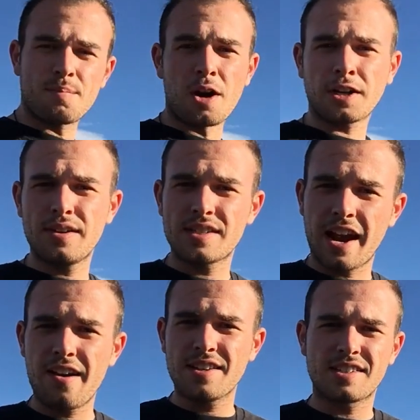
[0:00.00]
Mercury's
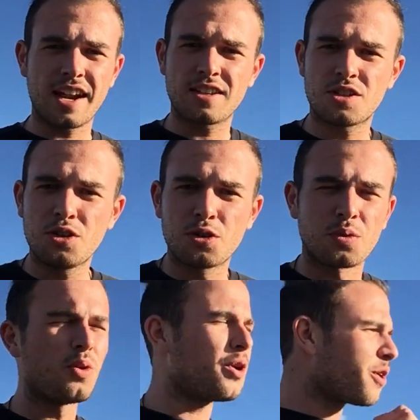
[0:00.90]
in Aries today too.
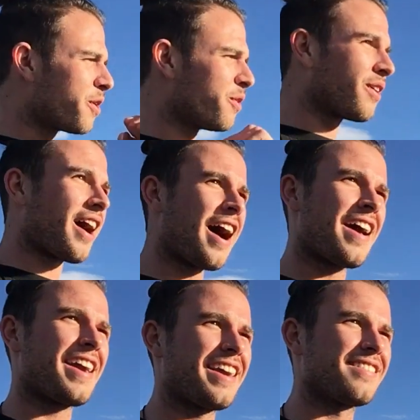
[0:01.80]
Woo!
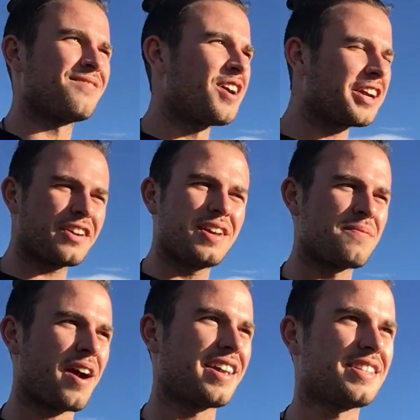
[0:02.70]
Mercury
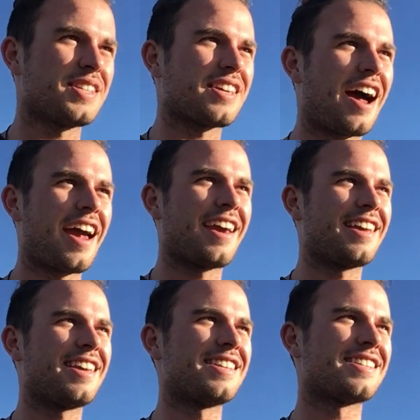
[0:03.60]
in Pisces,
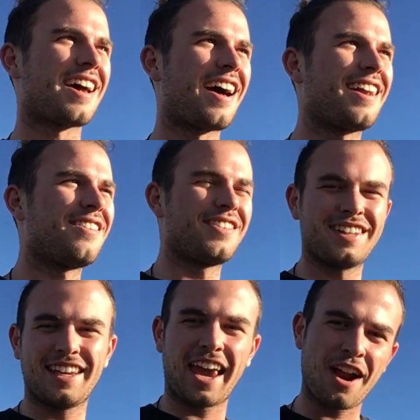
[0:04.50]
I don't
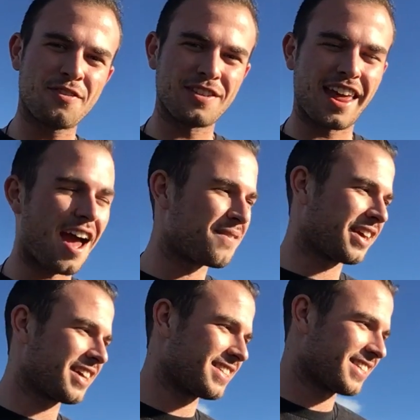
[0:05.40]
really care for that,
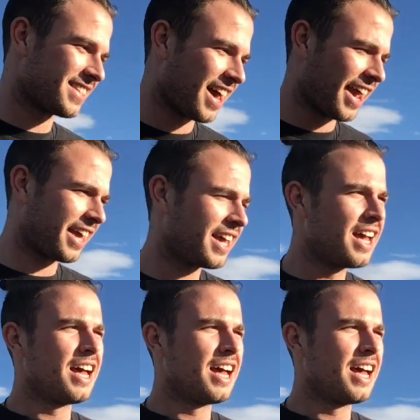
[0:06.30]
because it's like,